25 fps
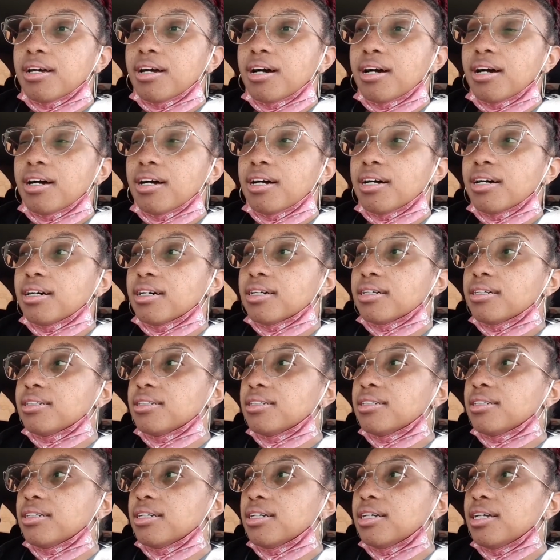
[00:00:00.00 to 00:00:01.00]
Uh,
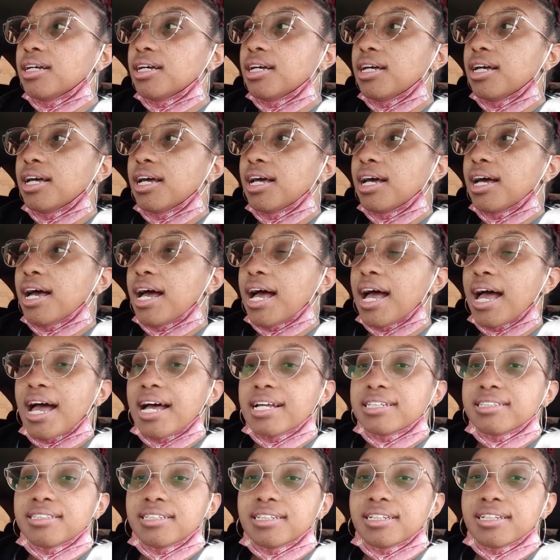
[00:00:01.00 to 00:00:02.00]
I
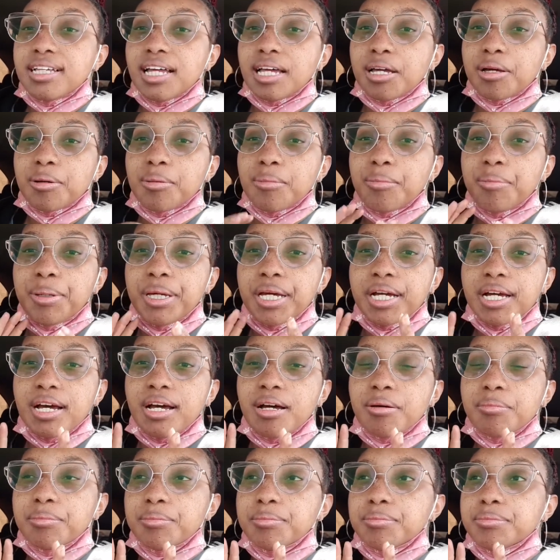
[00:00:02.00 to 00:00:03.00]
had to like pick
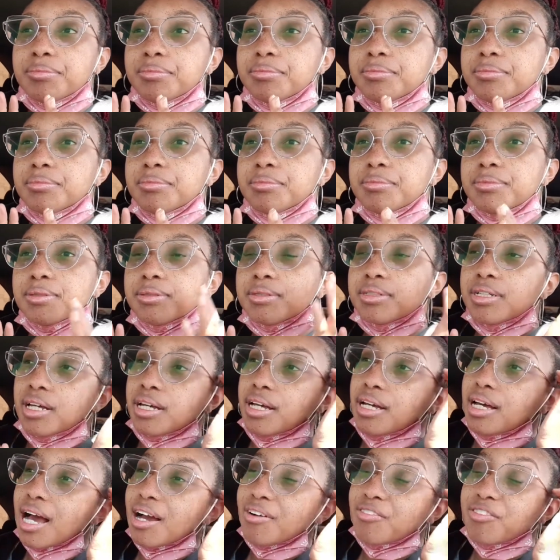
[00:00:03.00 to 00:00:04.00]
up,
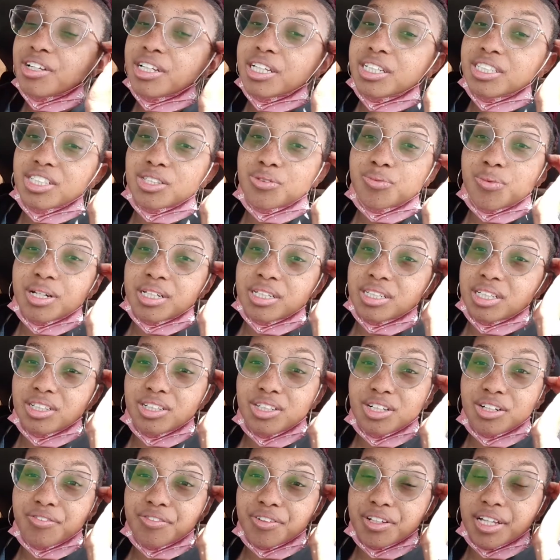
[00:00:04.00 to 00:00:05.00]
I really just wanted to
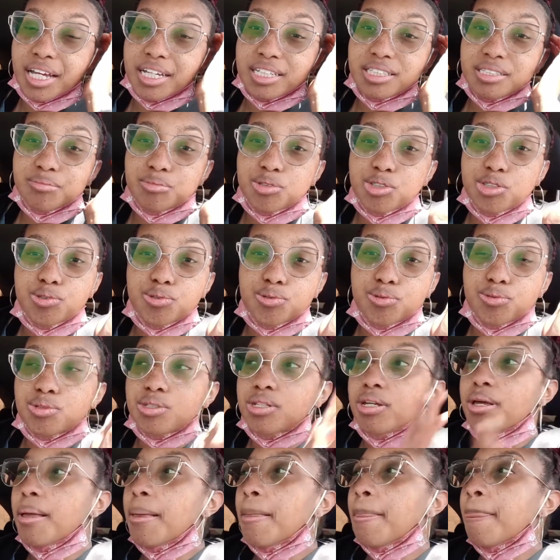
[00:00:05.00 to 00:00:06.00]
look for like some
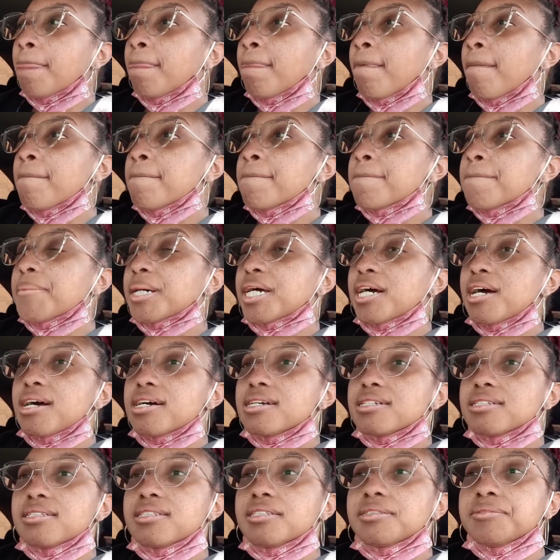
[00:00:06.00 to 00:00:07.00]
shoes
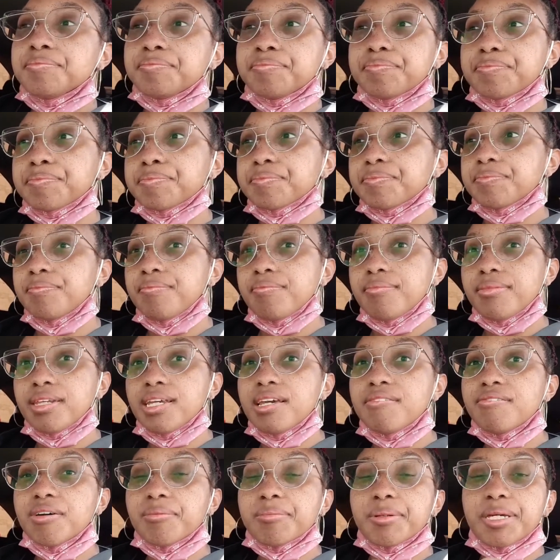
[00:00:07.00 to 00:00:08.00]
because
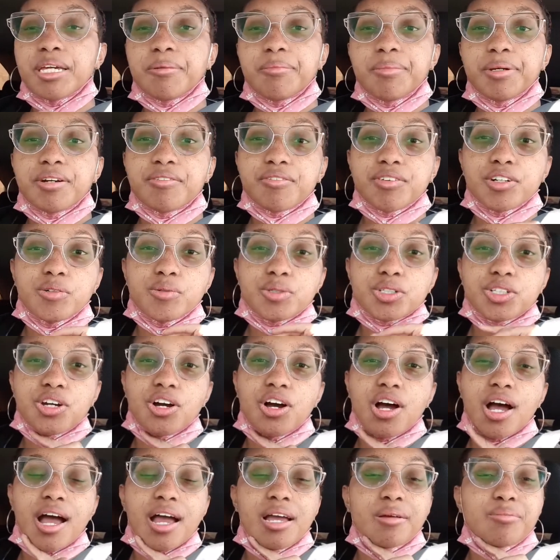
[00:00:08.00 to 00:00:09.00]
if I'm keeping it real with
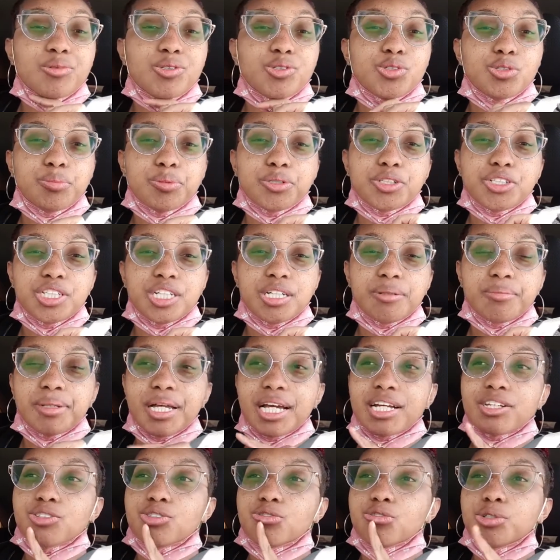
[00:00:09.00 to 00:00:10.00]
y'all, I'm super cheap,
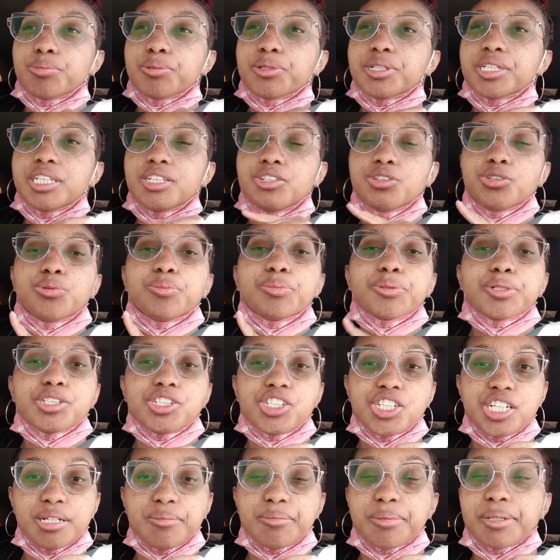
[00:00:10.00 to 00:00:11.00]
like super de duper
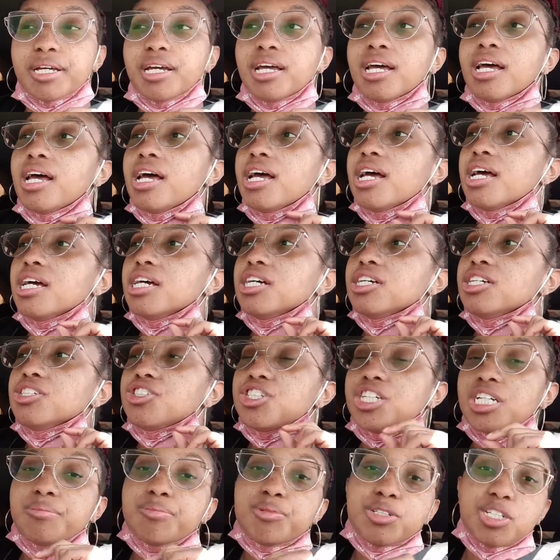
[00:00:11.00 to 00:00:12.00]
cheap,
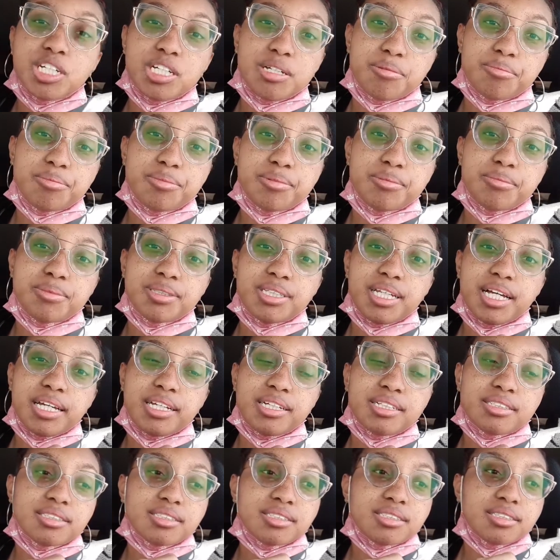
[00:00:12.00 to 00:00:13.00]
cheap, cheap,
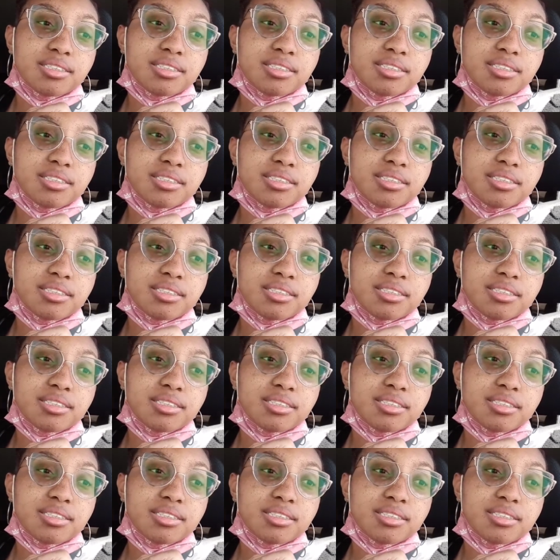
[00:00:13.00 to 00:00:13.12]
like